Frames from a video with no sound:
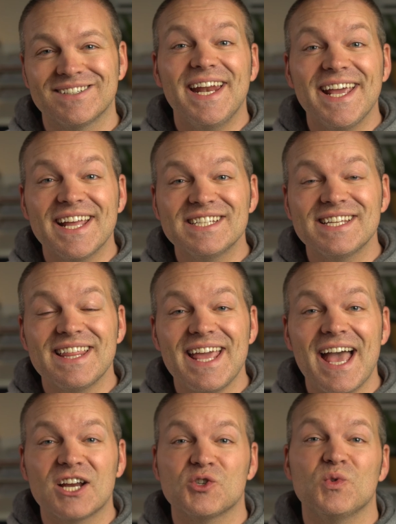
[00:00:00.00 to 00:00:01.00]
Getting into
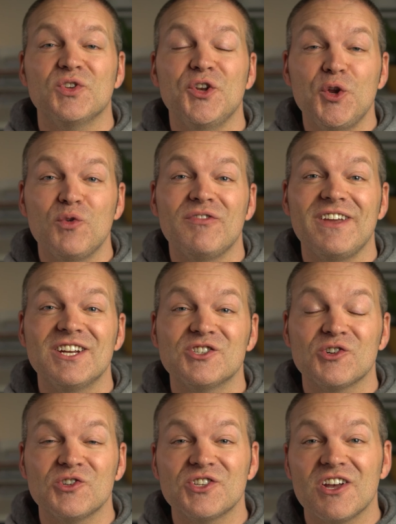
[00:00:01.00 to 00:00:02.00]
the actual new
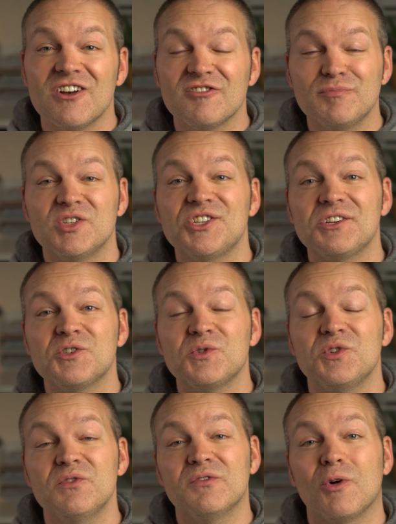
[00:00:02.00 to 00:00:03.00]
features of Magento
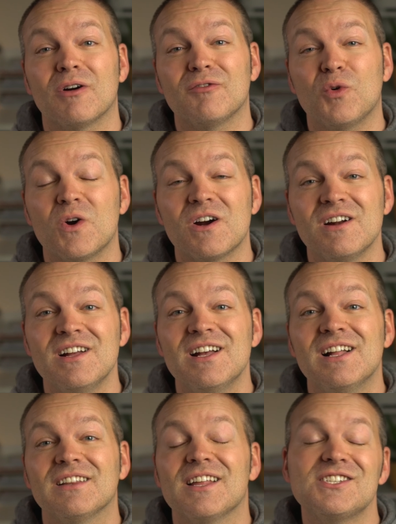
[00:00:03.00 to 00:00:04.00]
2.4.4,
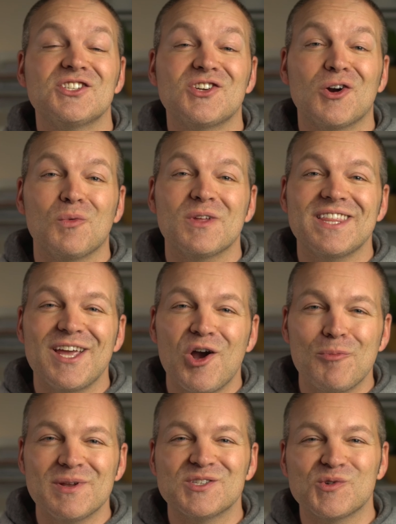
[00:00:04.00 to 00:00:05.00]
let's start with the
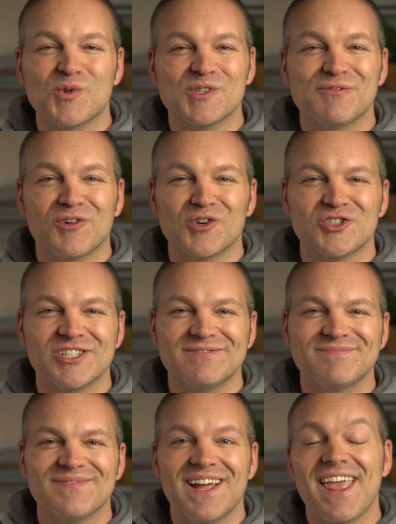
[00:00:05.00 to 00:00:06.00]
open source version.